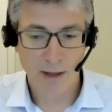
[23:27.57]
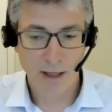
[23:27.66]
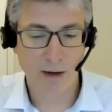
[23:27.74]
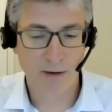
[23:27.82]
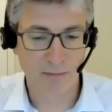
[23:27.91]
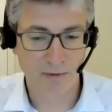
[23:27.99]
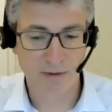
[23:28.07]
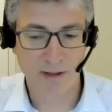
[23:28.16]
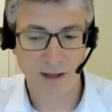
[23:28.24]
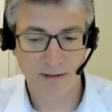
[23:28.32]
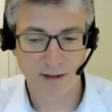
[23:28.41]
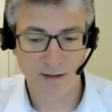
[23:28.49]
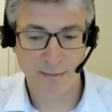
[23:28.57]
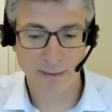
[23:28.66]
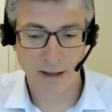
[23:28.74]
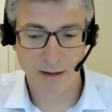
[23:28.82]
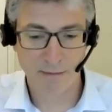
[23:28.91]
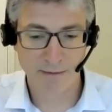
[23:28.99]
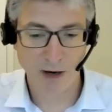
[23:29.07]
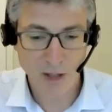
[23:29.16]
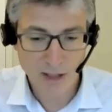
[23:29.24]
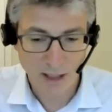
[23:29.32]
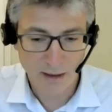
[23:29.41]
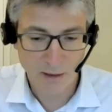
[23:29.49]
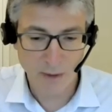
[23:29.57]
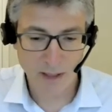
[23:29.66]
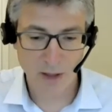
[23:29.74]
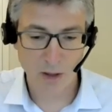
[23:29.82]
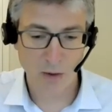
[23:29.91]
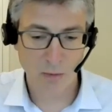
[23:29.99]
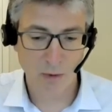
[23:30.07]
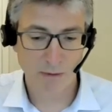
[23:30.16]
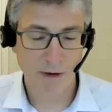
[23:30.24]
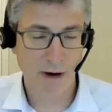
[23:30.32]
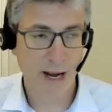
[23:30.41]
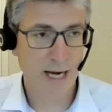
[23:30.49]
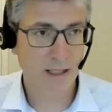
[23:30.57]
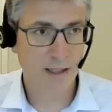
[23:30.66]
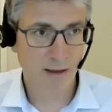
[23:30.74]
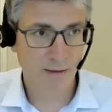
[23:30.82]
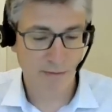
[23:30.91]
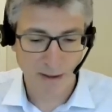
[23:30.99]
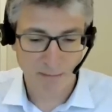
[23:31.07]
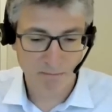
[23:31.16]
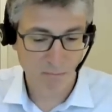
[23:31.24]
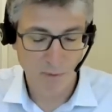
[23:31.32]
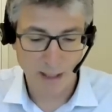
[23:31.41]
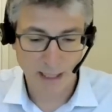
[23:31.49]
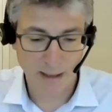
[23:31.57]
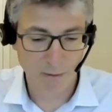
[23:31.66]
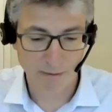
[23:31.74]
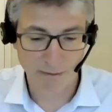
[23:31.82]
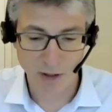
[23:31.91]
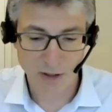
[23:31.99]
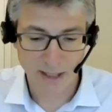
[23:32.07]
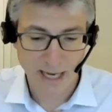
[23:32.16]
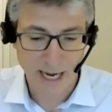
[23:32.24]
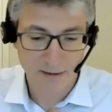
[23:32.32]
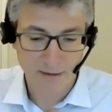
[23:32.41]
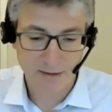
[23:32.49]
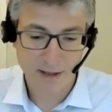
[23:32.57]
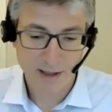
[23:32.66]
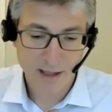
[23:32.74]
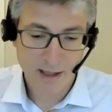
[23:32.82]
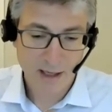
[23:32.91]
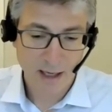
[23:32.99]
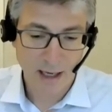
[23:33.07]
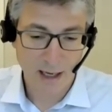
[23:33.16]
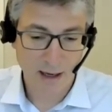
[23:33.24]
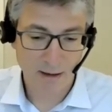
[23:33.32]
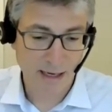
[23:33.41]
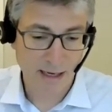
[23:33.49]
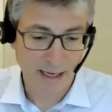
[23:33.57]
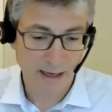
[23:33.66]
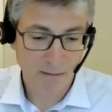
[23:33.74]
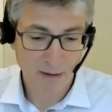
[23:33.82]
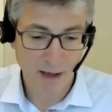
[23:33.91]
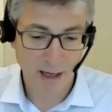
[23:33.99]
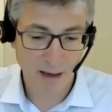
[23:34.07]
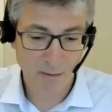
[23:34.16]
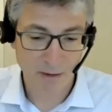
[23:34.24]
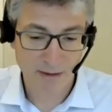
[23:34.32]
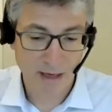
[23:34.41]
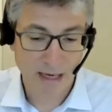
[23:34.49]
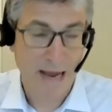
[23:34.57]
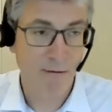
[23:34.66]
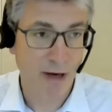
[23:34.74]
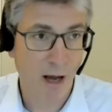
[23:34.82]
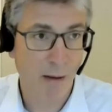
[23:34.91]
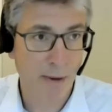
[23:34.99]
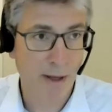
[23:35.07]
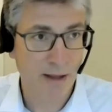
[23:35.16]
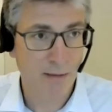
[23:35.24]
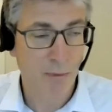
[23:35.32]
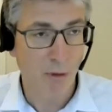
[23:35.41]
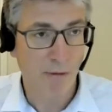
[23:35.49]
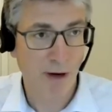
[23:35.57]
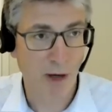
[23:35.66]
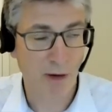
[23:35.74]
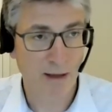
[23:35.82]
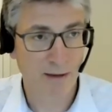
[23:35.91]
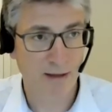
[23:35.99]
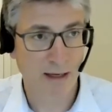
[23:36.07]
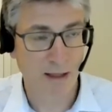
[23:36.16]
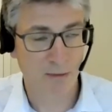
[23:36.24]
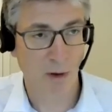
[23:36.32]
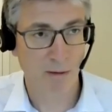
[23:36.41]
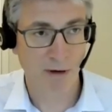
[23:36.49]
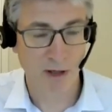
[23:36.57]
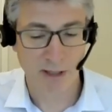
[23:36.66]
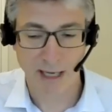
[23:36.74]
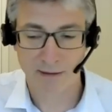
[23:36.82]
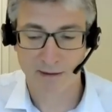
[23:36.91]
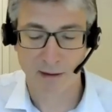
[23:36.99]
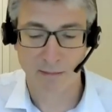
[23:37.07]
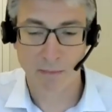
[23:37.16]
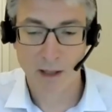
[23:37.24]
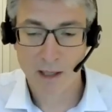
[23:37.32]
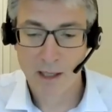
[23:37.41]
Here are some statistics about the voting that we do. We're very active. We we, we vote against uh, nearly uh, well nearly every company in the portfolio gets at least one vote against them.